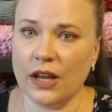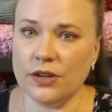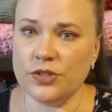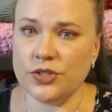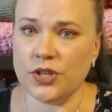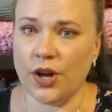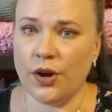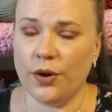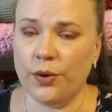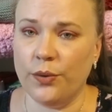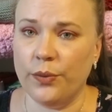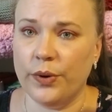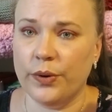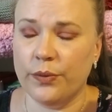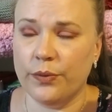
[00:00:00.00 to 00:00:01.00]

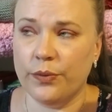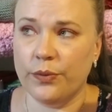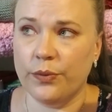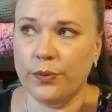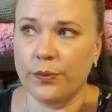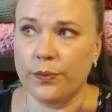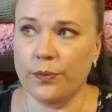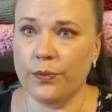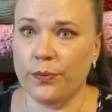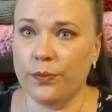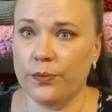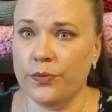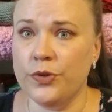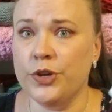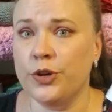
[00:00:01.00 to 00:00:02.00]
So
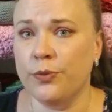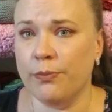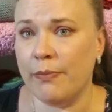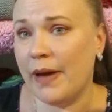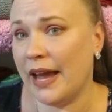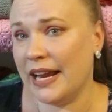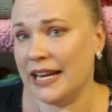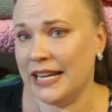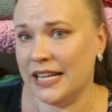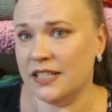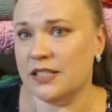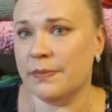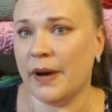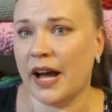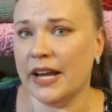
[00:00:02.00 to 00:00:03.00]
you may need
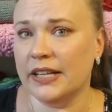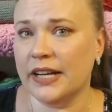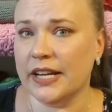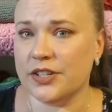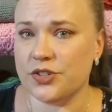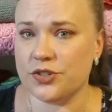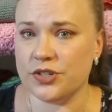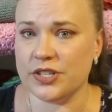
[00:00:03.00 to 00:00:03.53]
to buy an extra